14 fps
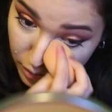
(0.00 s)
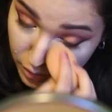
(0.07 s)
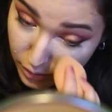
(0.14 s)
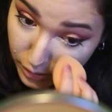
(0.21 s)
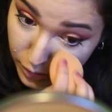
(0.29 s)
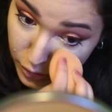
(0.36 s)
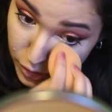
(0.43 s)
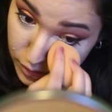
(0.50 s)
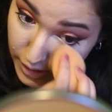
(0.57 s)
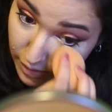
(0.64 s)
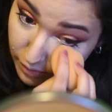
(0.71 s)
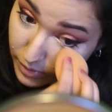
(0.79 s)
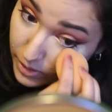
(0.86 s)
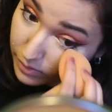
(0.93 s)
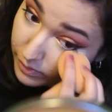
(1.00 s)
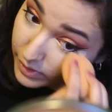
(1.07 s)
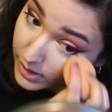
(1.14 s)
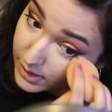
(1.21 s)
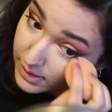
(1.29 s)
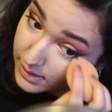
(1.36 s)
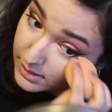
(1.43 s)
you can just get rid of
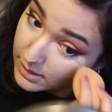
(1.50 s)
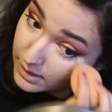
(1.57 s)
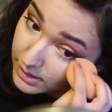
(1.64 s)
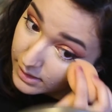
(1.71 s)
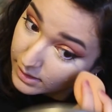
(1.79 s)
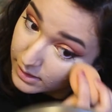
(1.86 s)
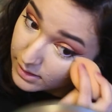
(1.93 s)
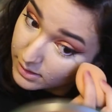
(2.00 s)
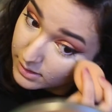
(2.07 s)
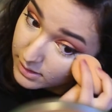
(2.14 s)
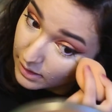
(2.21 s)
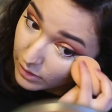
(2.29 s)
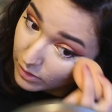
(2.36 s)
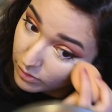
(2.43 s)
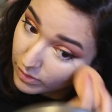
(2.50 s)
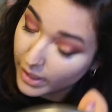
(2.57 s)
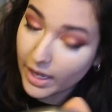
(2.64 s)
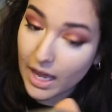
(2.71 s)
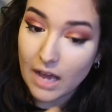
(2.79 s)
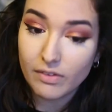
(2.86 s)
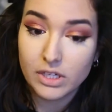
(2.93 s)
it easily instead of like
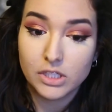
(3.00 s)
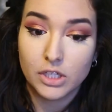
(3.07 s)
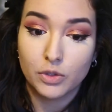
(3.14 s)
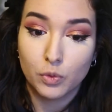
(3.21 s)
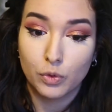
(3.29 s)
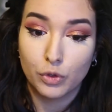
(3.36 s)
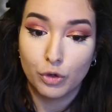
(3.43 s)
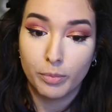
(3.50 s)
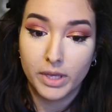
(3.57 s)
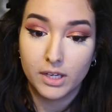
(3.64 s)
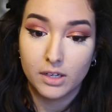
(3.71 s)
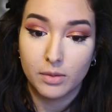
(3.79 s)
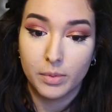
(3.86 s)
having done all your makeup